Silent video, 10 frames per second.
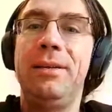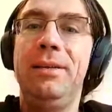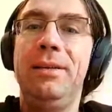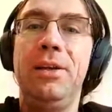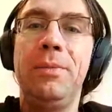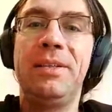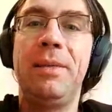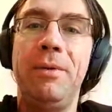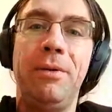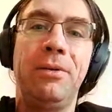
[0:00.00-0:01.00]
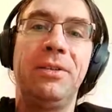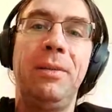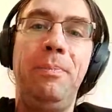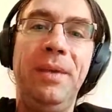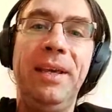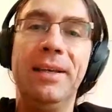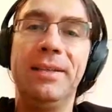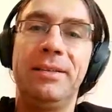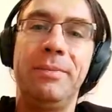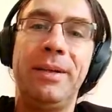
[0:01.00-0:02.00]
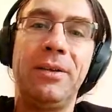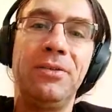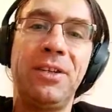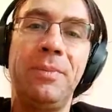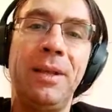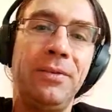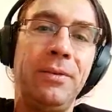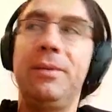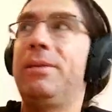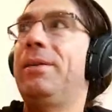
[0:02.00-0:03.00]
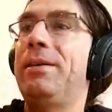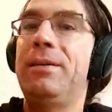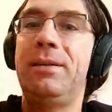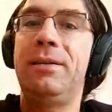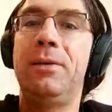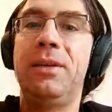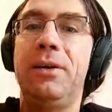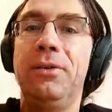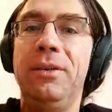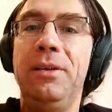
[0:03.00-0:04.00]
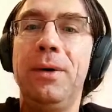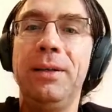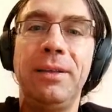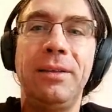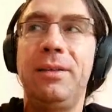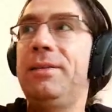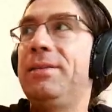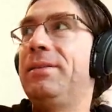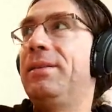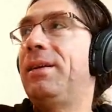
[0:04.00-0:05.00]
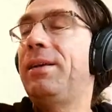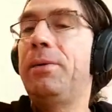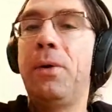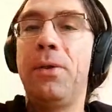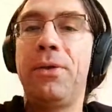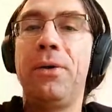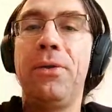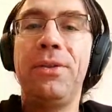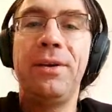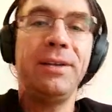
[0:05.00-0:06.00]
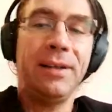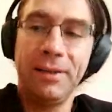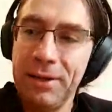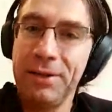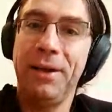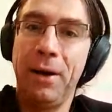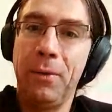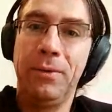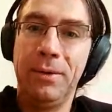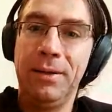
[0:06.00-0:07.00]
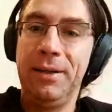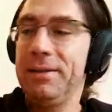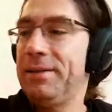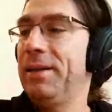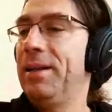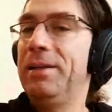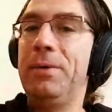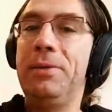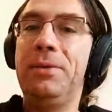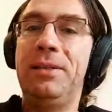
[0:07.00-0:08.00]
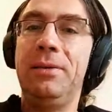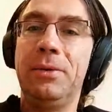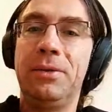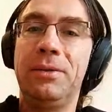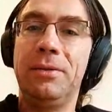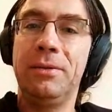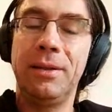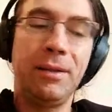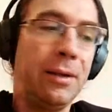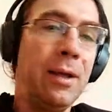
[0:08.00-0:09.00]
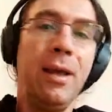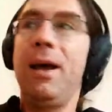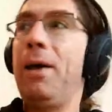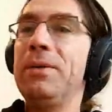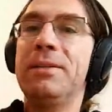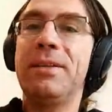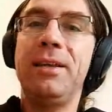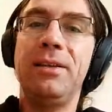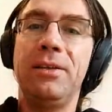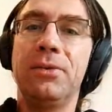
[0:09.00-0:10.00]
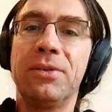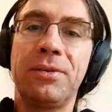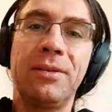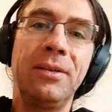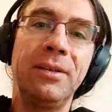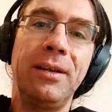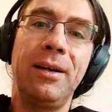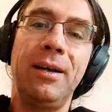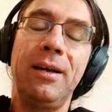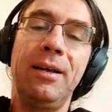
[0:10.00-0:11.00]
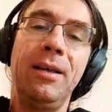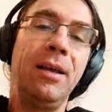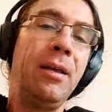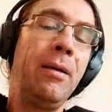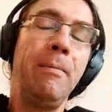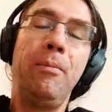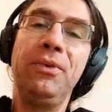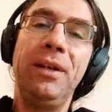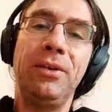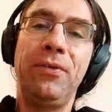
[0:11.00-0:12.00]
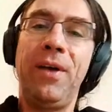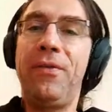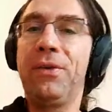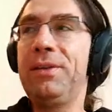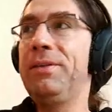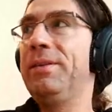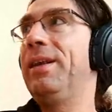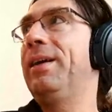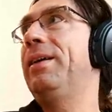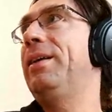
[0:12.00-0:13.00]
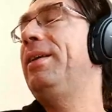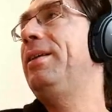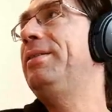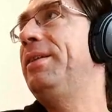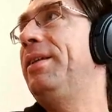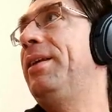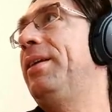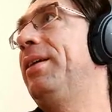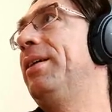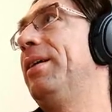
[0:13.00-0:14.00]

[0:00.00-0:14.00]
they're gonna. As Ethereum is also the biggest smart contract platform, and right now the only one that is worth considering right now. Yes, when you see what's right now, I would say the Rootstock is gonna put a lot of effort in easily,